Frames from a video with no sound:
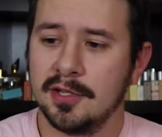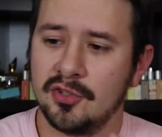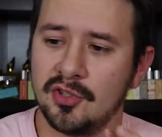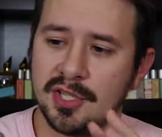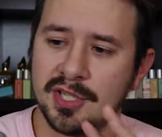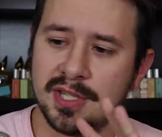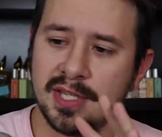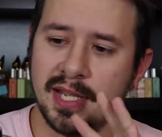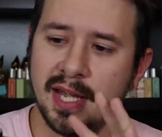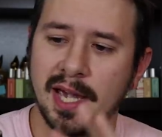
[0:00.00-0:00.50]

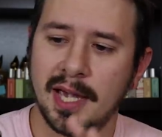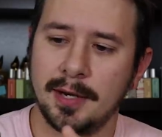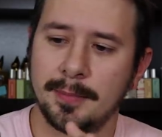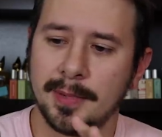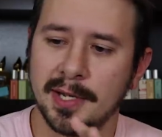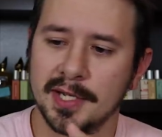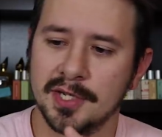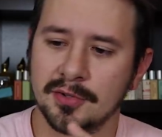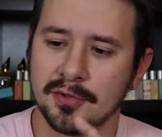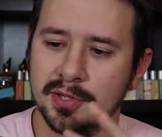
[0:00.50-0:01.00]
just the
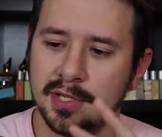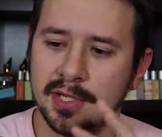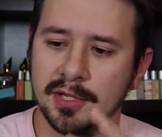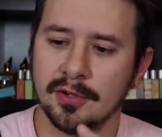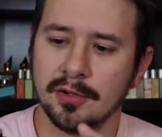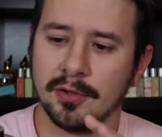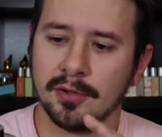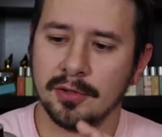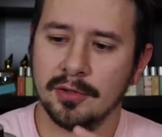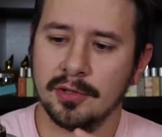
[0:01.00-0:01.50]
atomizer
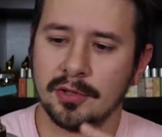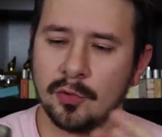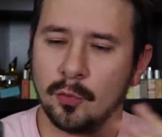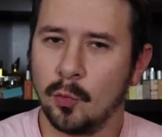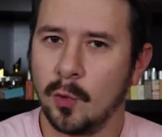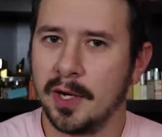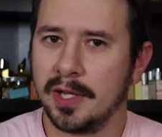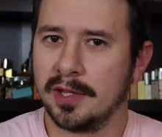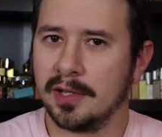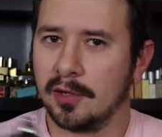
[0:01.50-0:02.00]
here, the
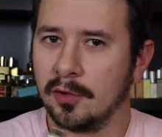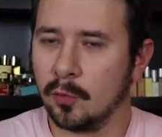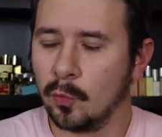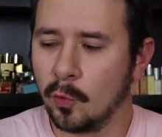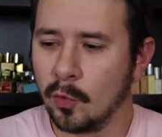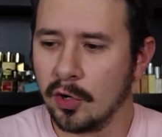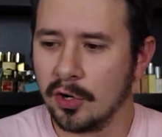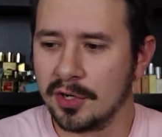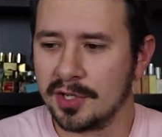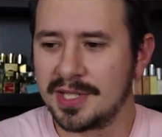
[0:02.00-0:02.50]
way that it
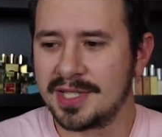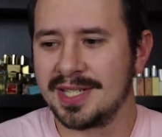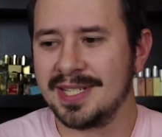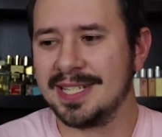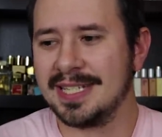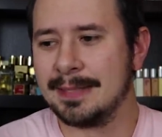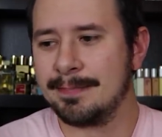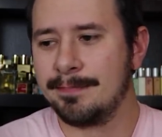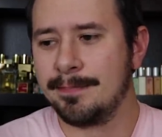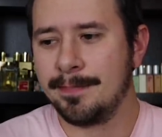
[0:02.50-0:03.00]
works,
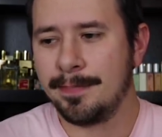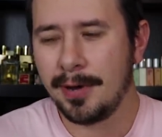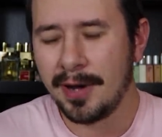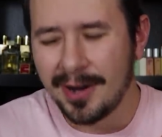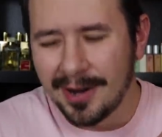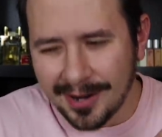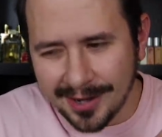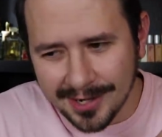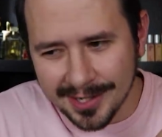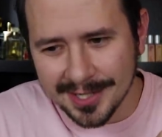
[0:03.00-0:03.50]
it's
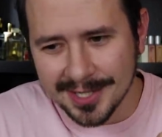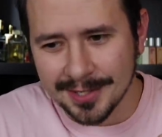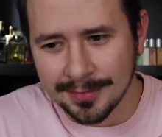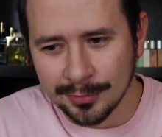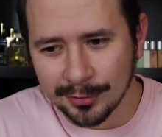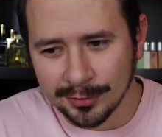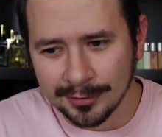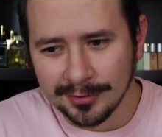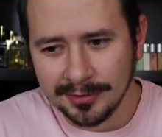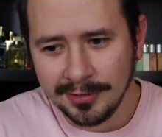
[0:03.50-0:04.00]

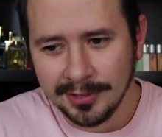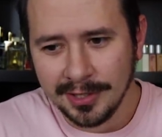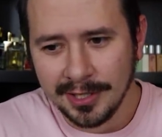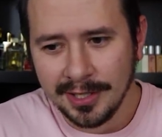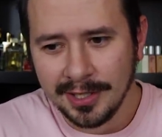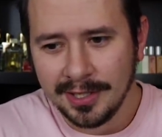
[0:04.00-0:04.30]
possible